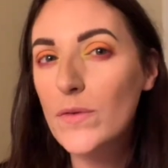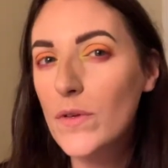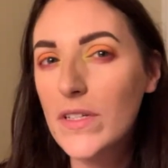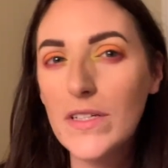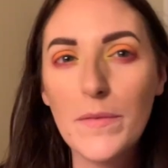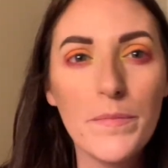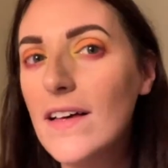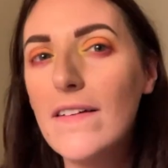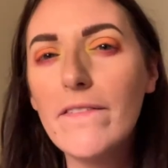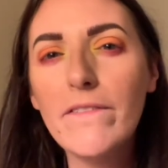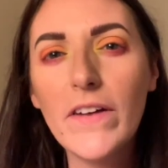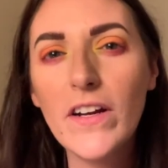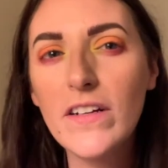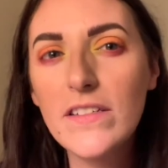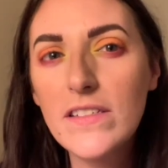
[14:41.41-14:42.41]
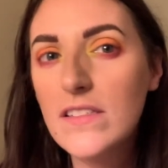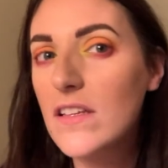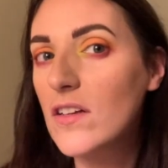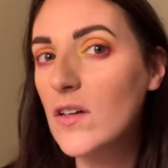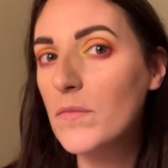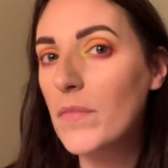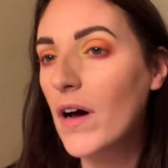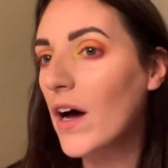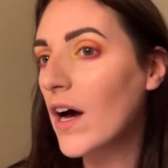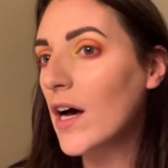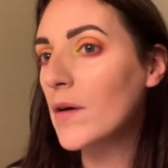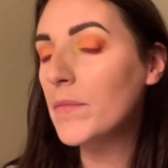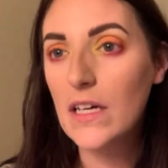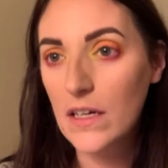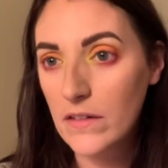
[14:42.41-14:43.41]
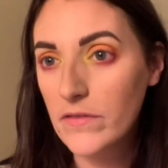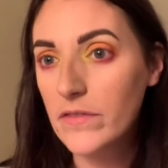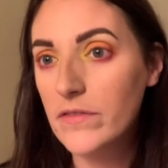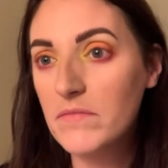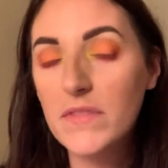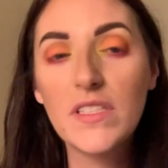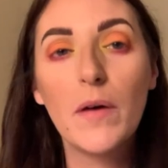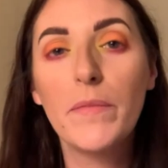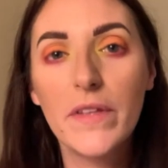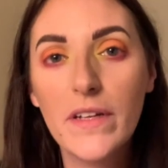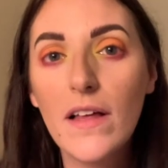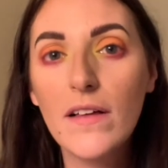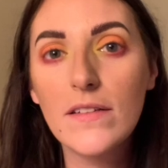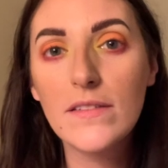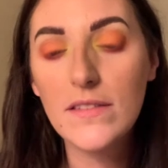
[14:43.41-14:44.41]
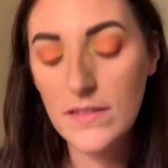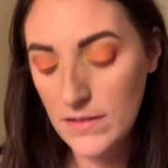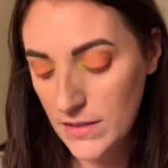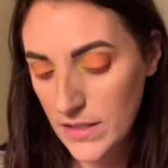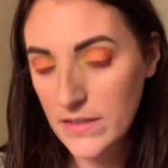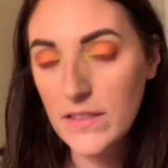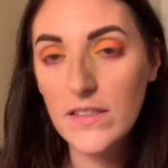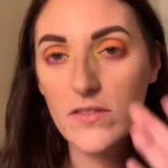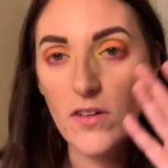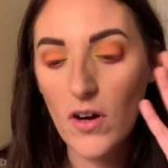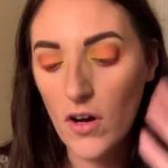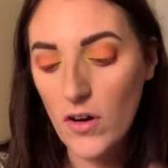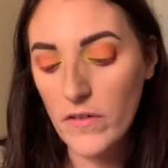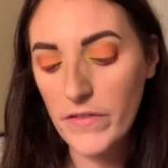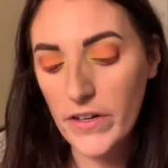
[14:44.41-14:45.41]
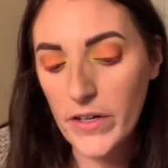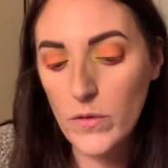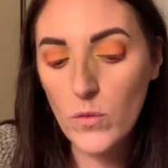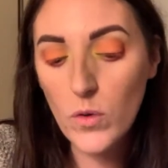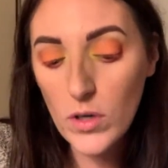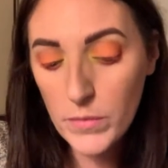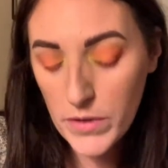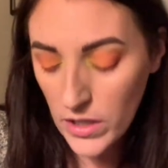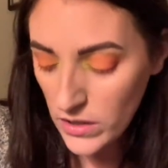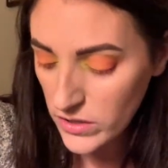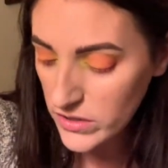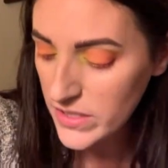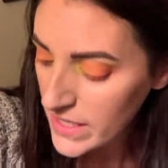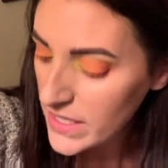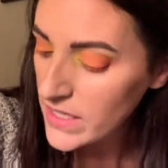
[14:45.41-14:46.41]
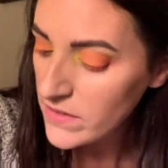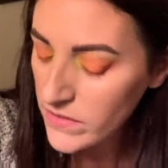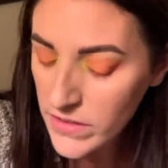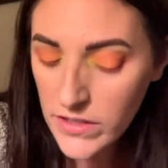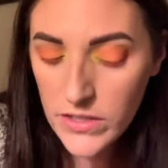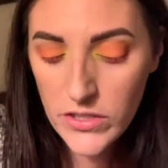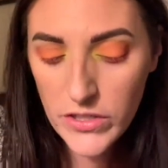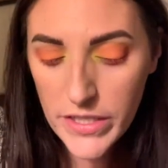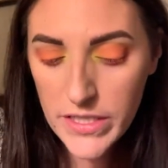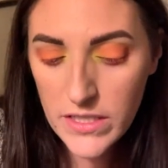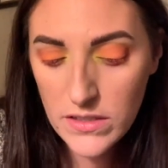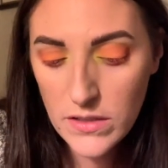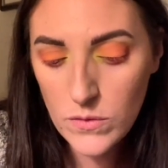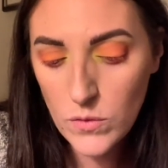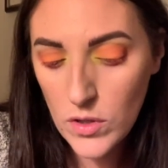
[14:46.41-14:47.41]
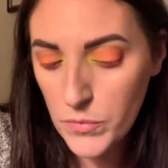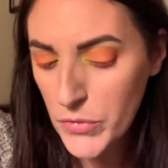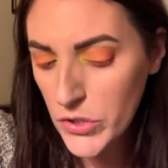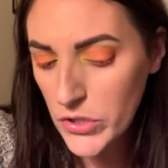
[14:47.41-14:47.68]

wanted a, a very subtle pop of something else because these are all very warm colors. Even the green is a warmer